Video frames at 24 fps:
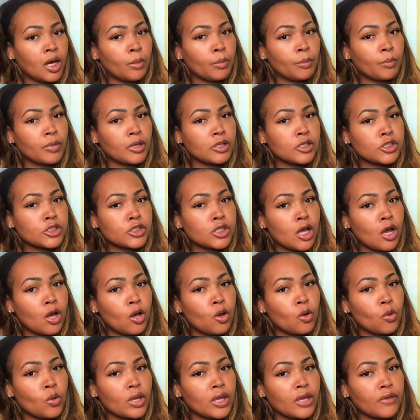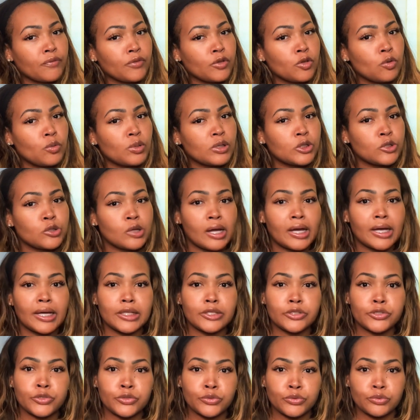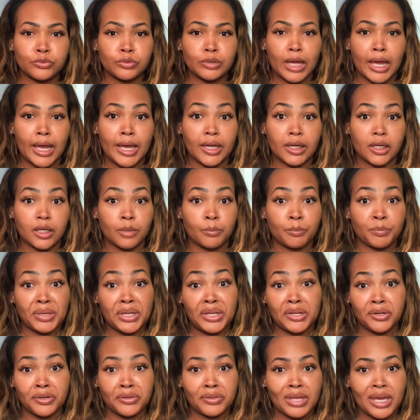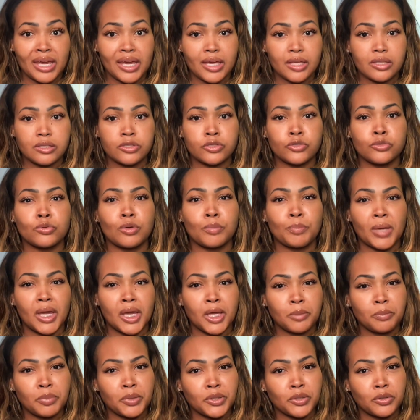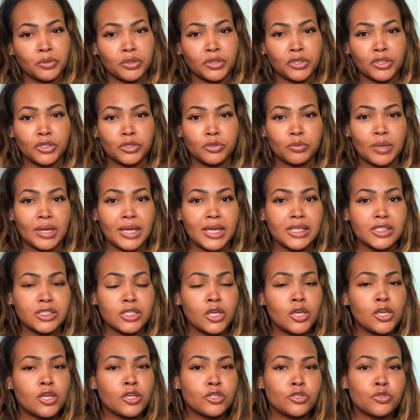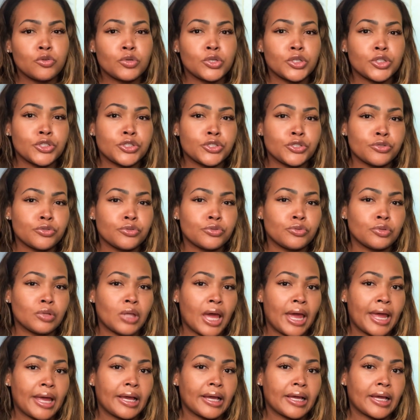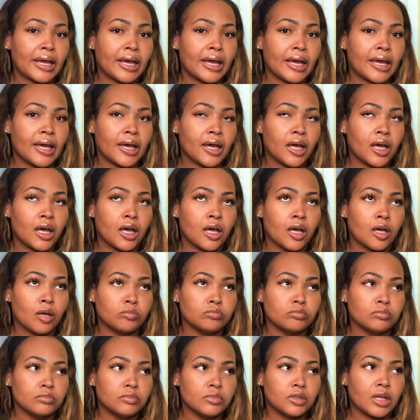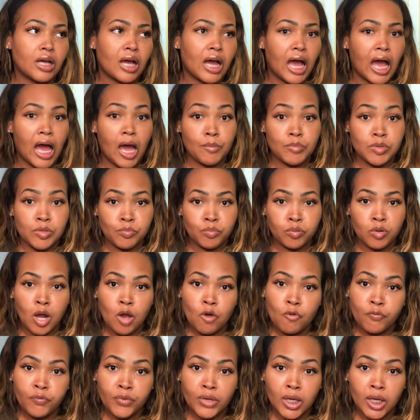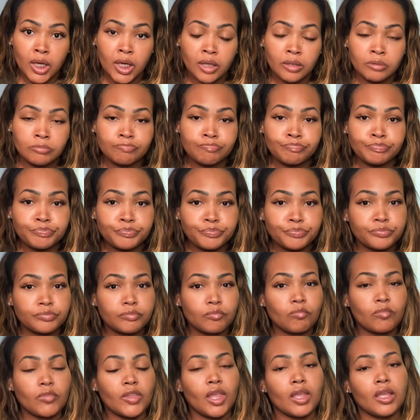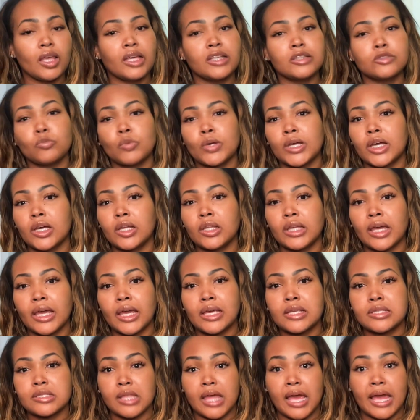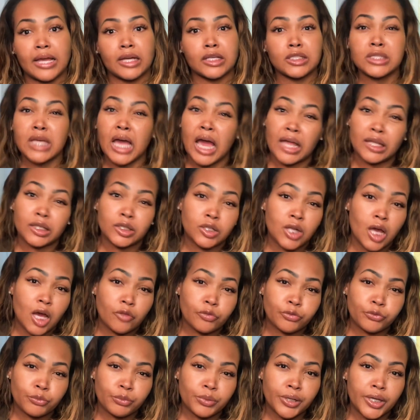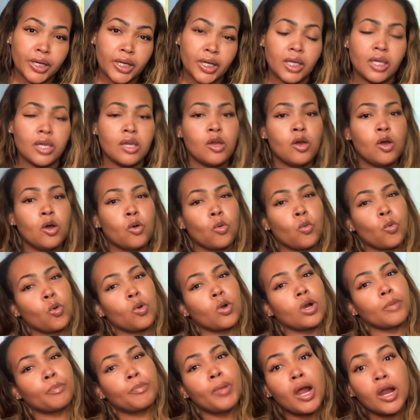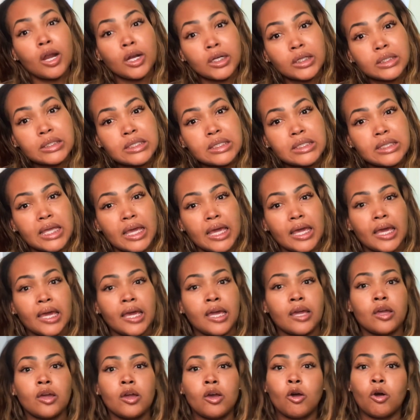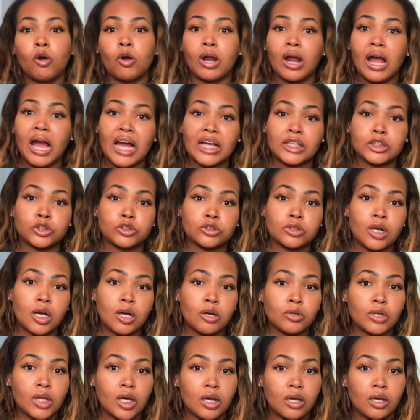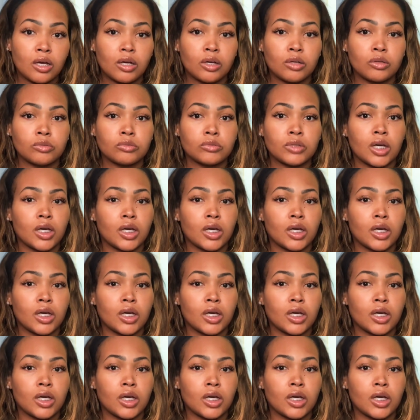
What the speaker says: So if you were trying to like compare that to a pain pill in the US, you could do like a ibuprofen as well as like a Tylenol 3 or Percocet or hydrocodone,